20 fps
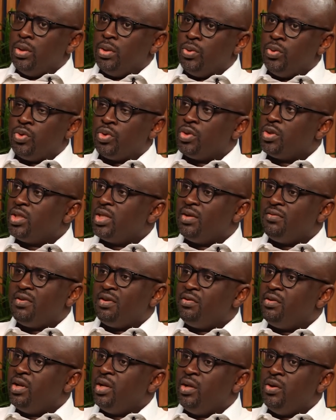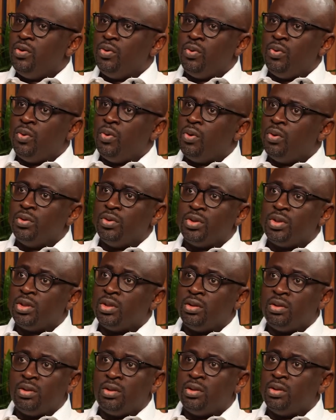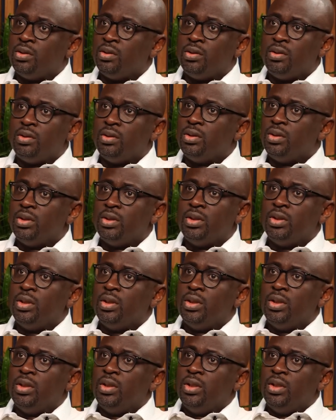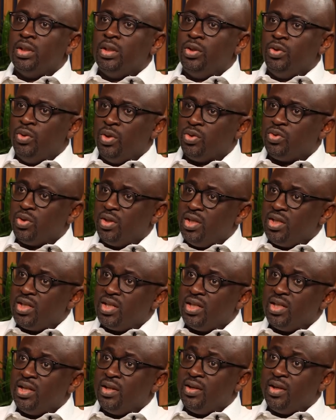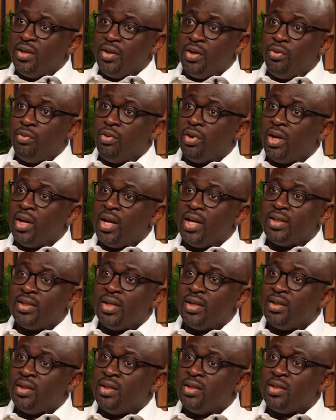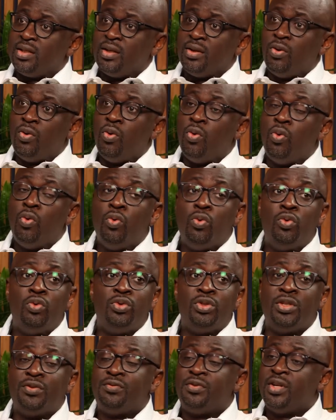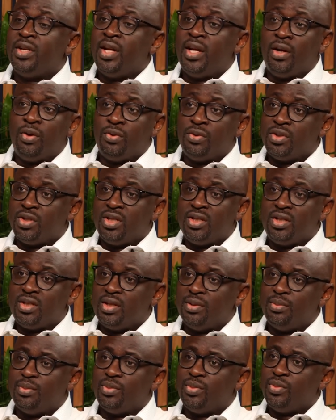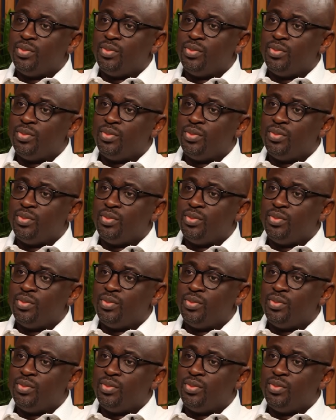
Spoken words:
You just never really know until you actually sit down and then you realize that it's a whole different ecosystem.